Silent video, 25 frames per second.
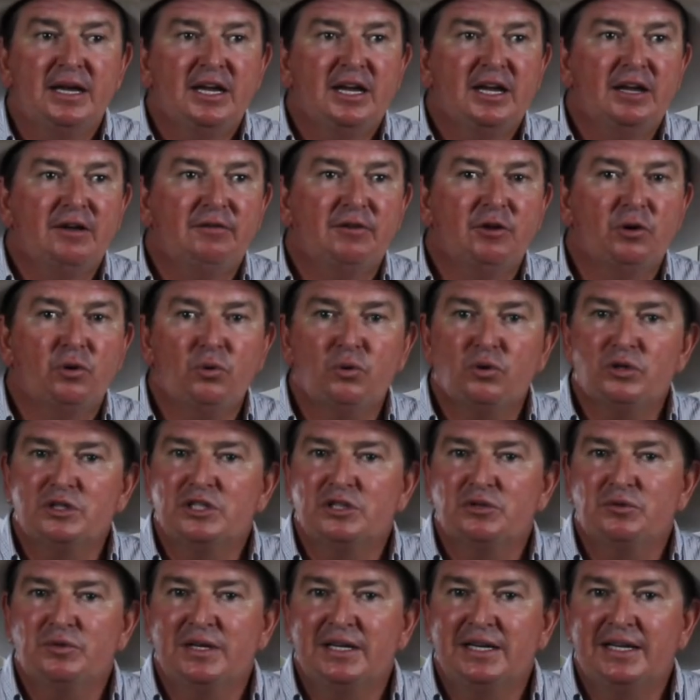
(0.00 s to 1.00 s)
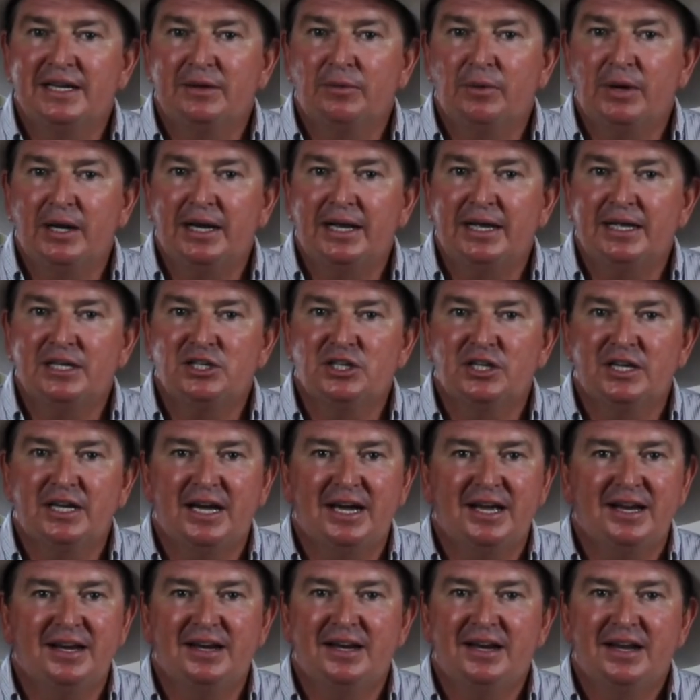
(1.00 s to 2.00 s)
if the horse is really well
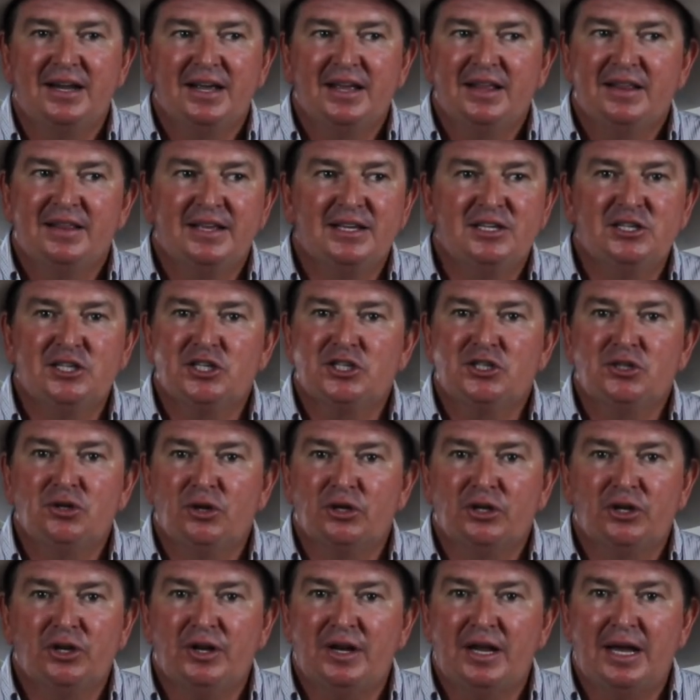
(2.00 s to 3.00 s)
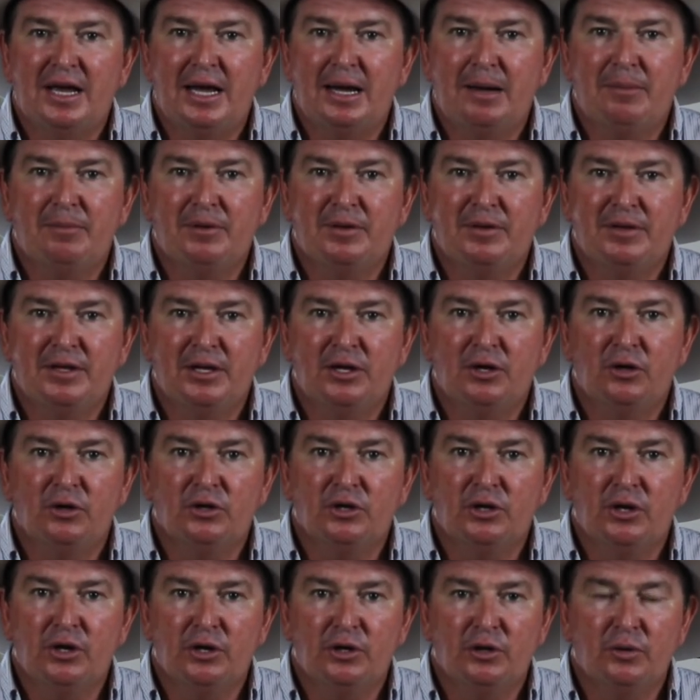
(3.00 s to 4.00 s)
educated, they're just not going to happen. They're not
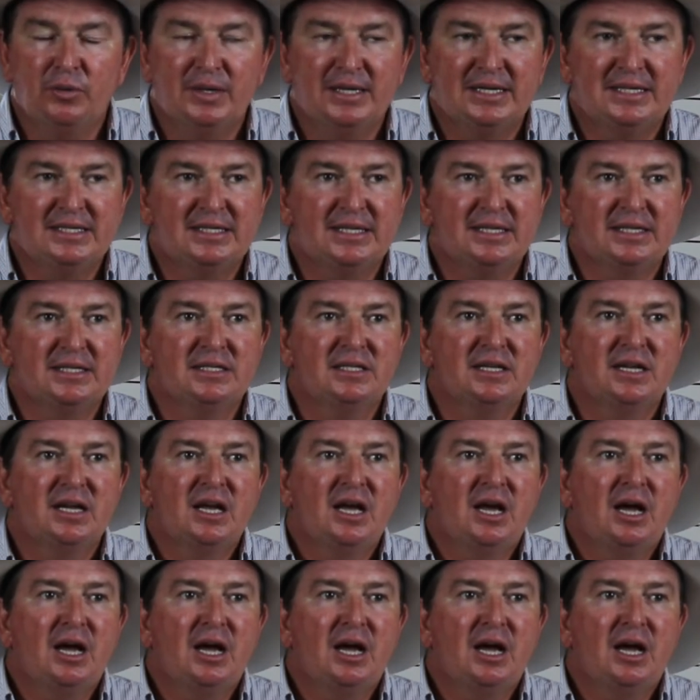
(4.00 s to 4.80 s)
going to exist.